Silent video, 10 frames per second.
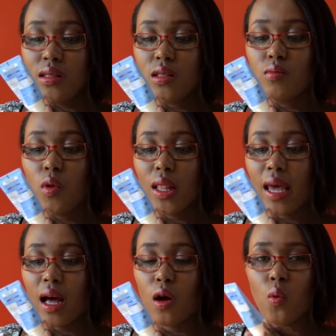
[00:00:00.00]
is more
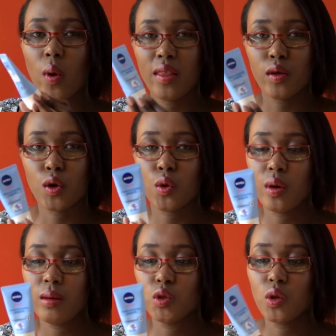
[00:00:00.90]
like a weather
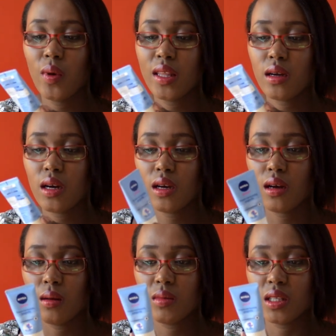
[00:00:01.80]
cream, so whether
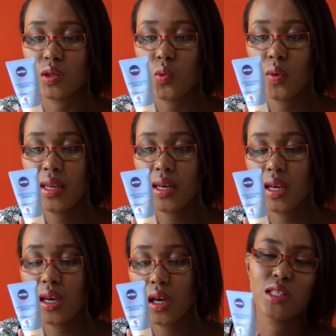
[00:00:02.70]
um, it's
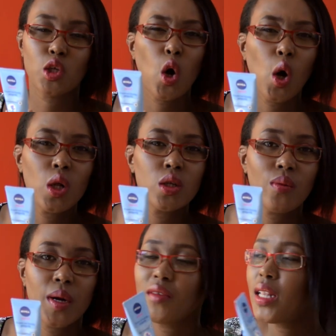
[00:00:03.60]
windy, it's cold
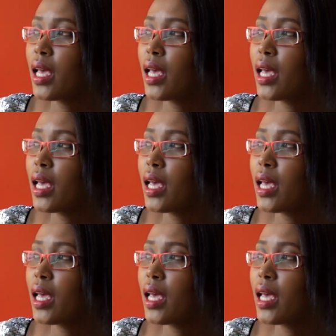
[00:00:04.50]
or whatever,